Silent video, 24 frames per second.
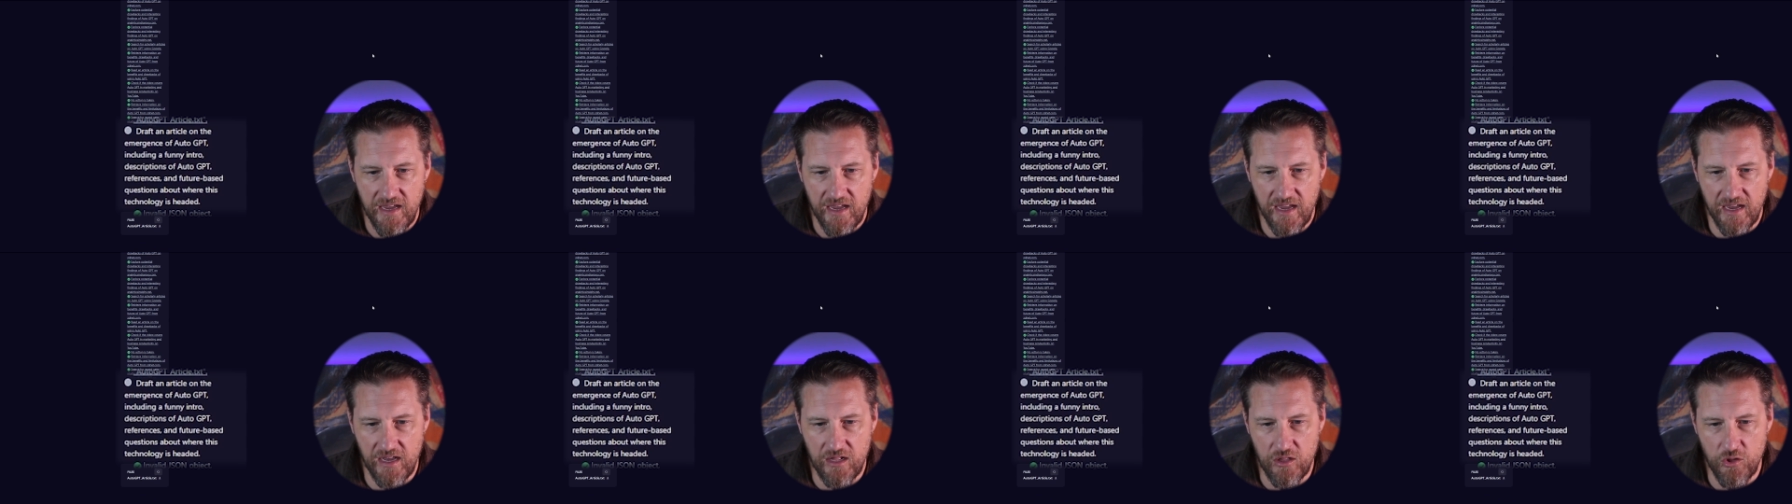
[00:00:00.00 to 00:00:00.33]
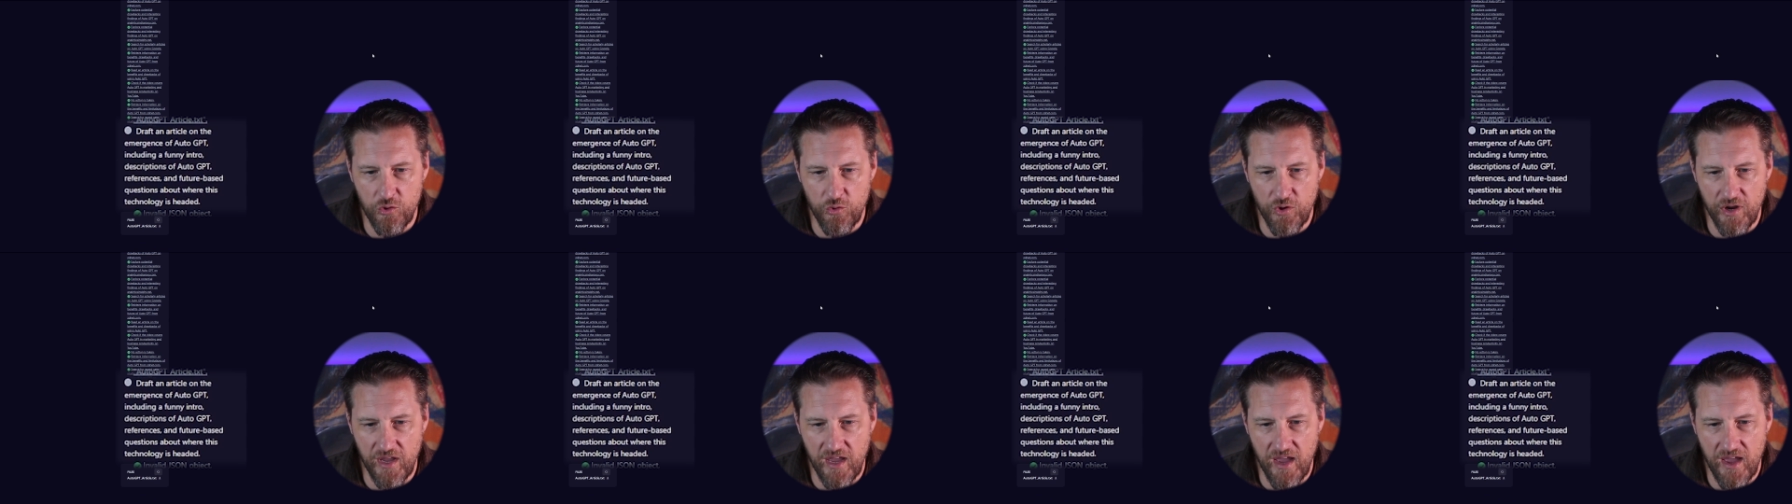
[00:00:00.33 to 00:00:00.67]

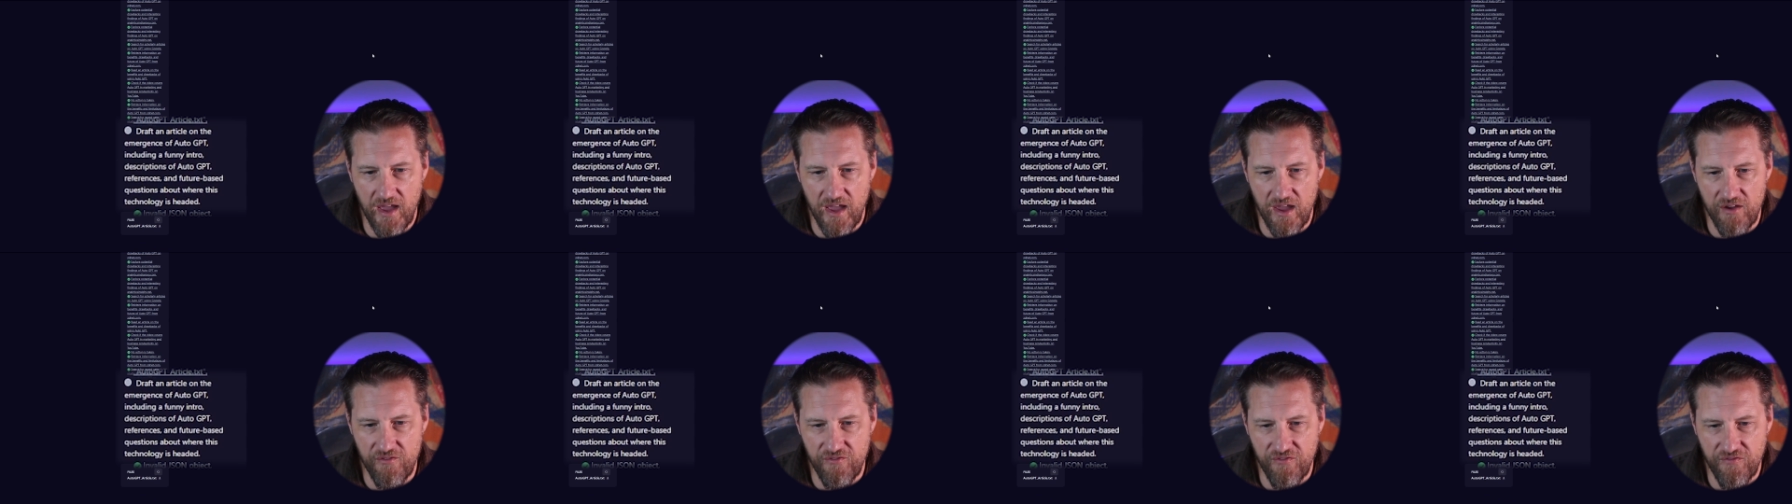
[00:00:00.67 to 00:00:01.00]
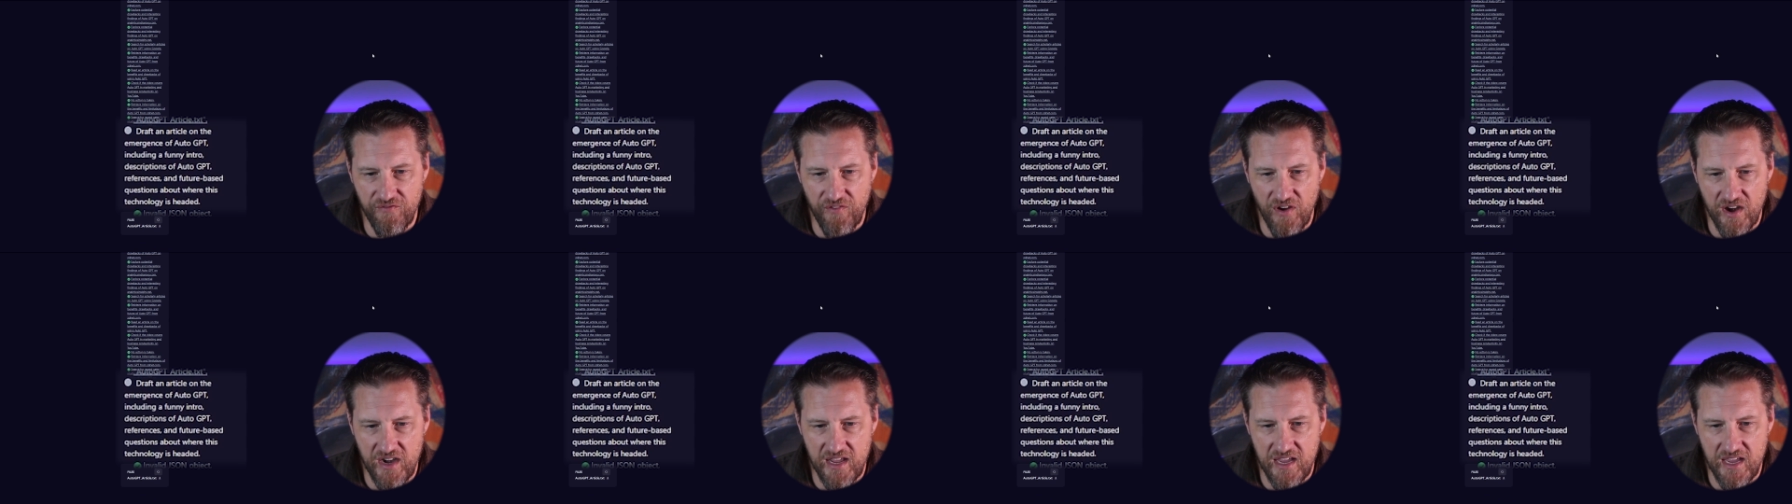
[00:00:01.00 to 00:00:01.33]
including a
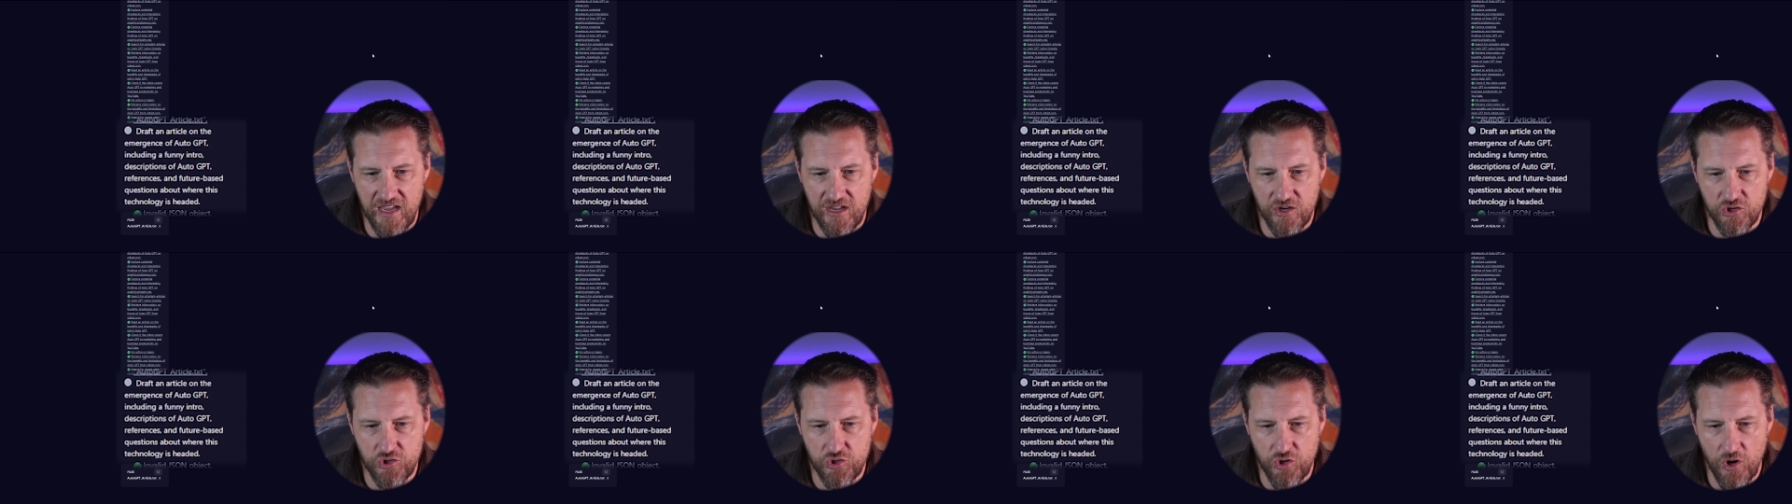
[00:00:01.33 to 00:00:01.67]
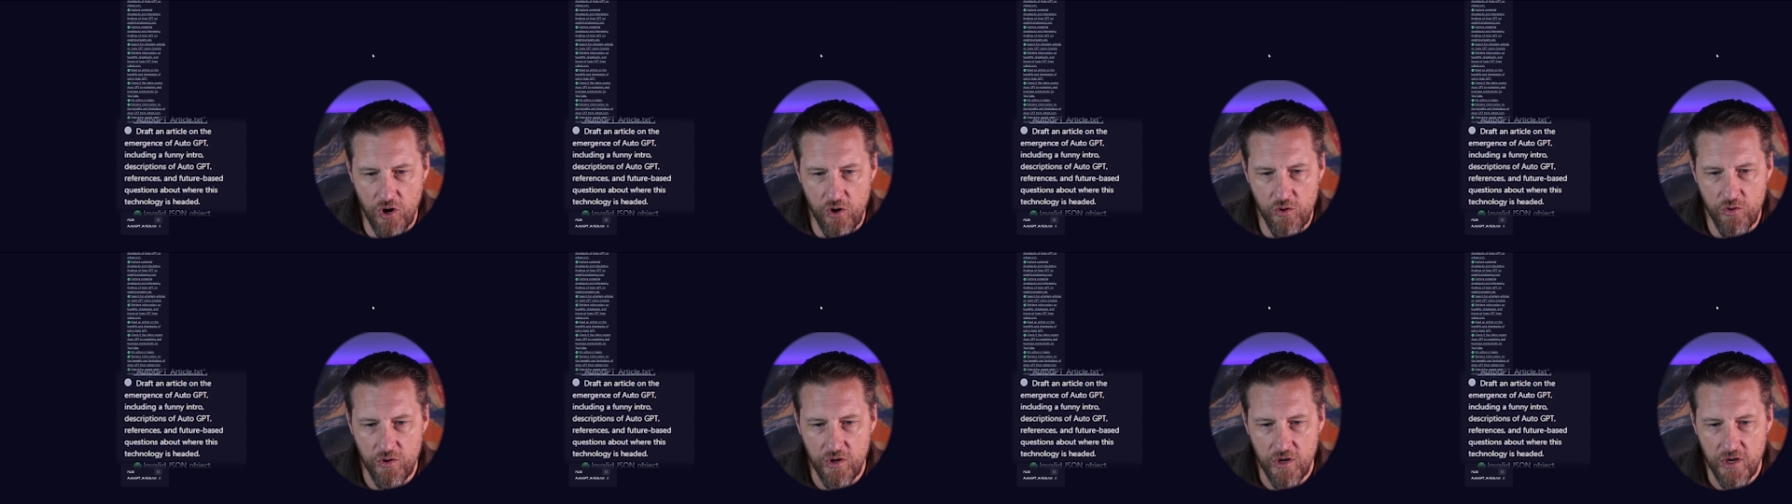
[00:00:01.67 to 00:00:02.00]
funny
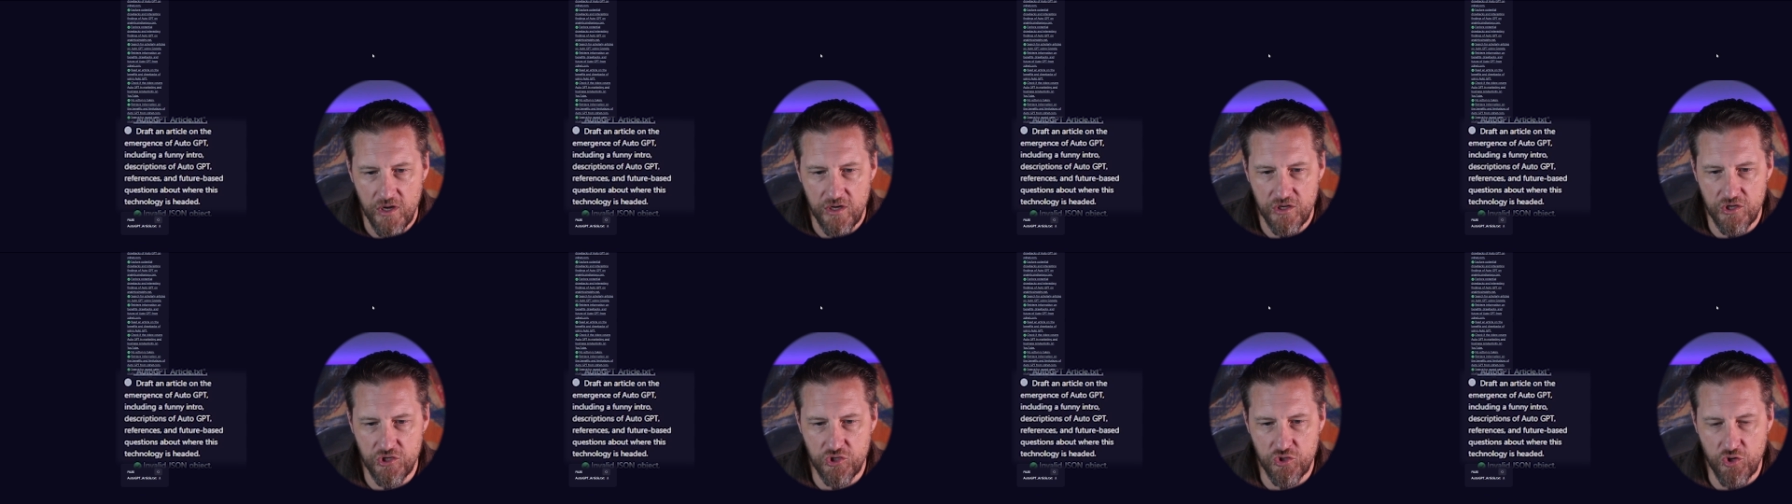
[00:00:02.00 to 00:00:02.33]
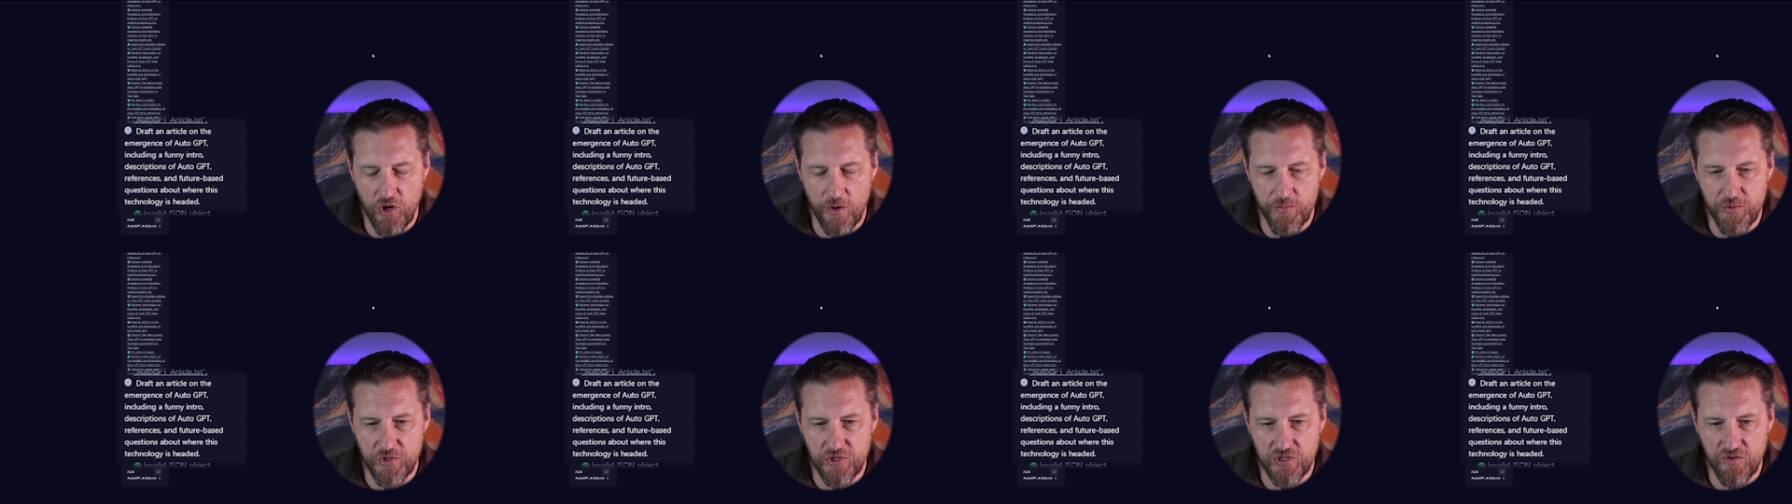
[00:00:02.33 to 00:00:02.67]
intro,
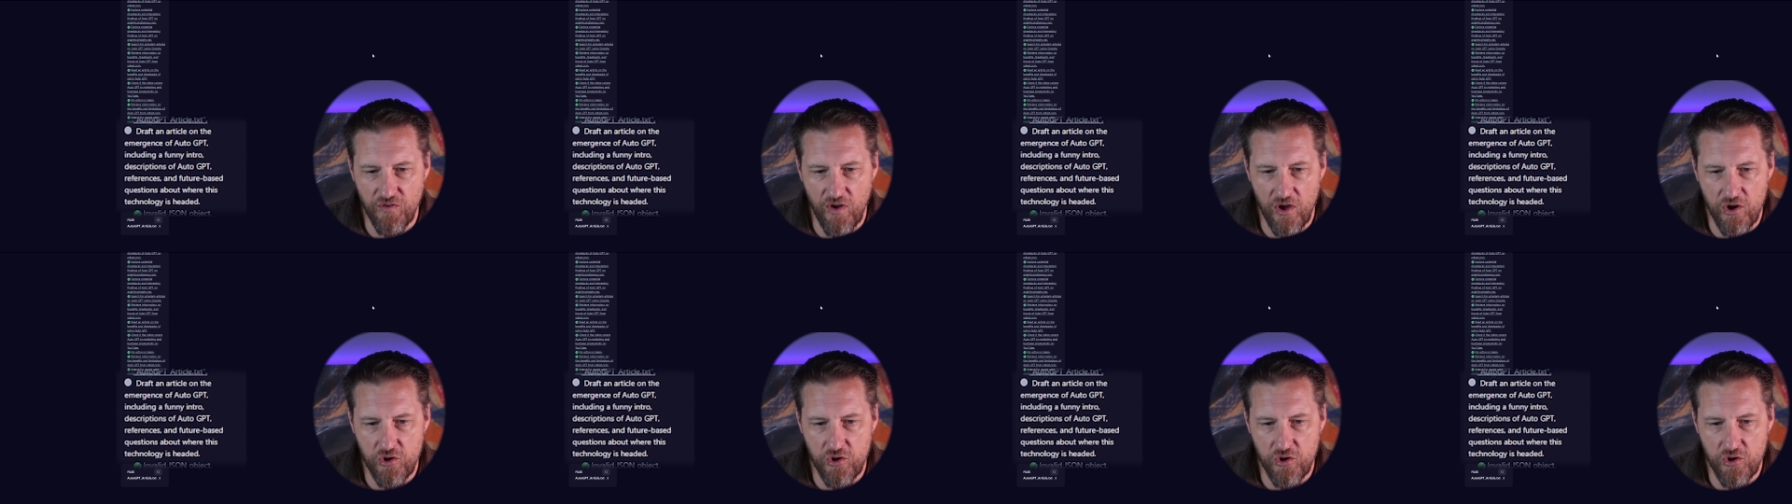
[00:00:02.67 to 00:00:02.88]
descriptions of